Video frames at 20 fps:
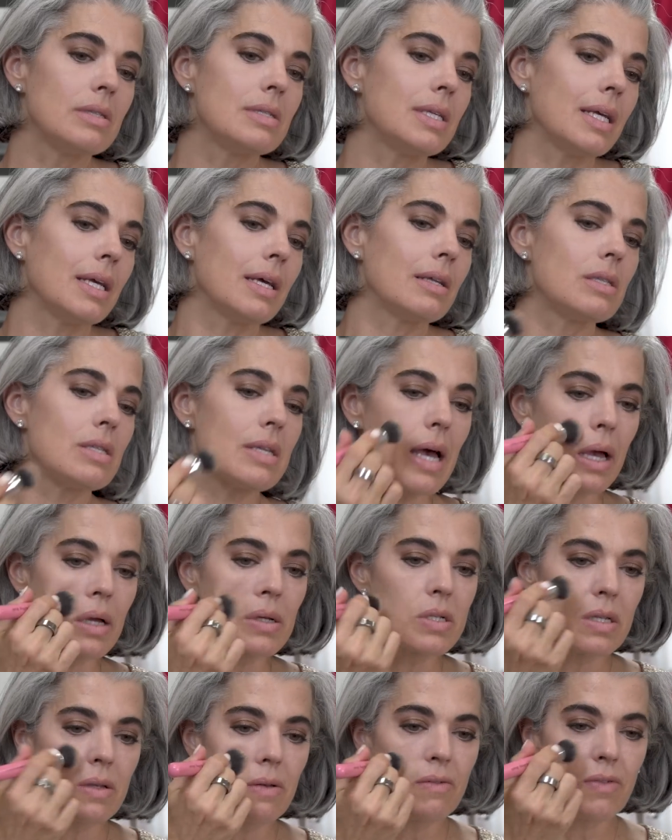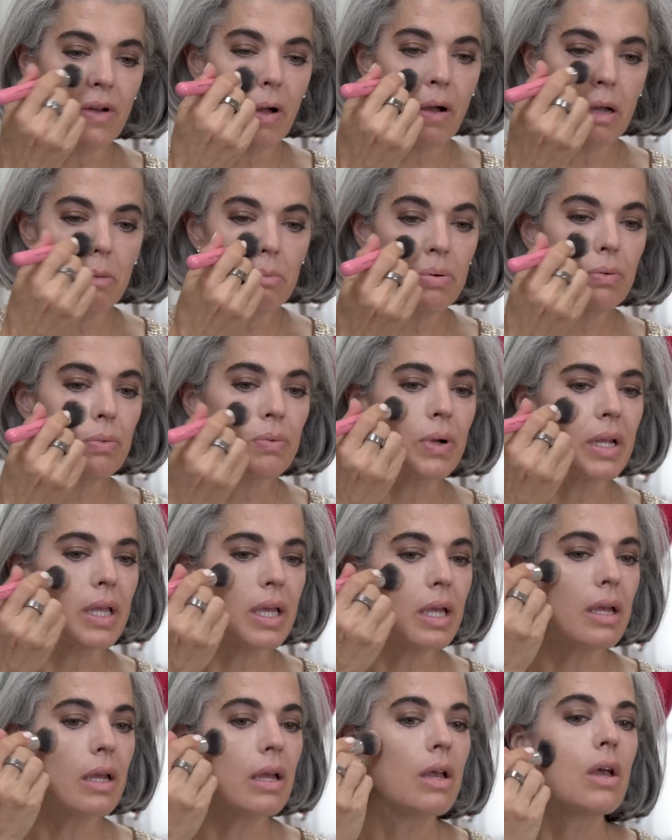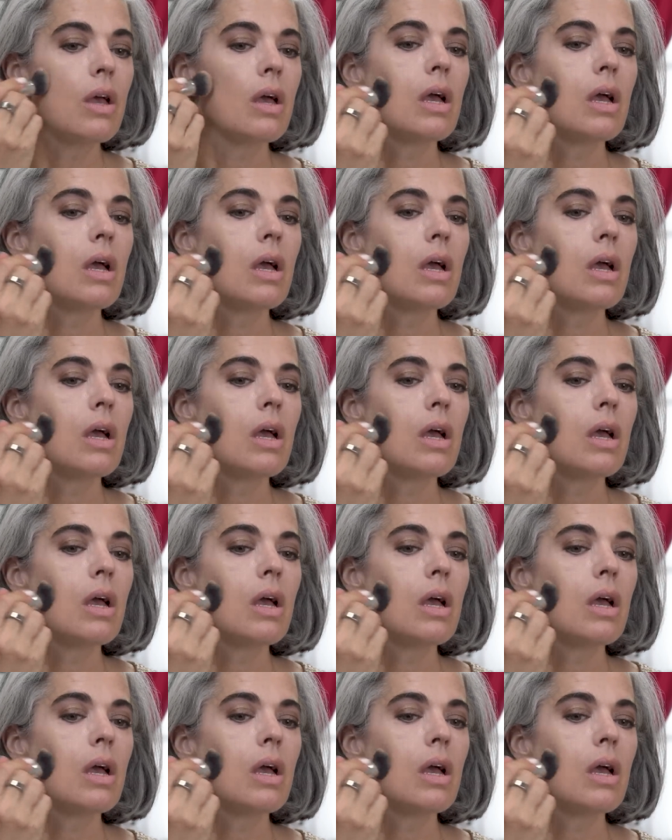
see it's actually very pretty.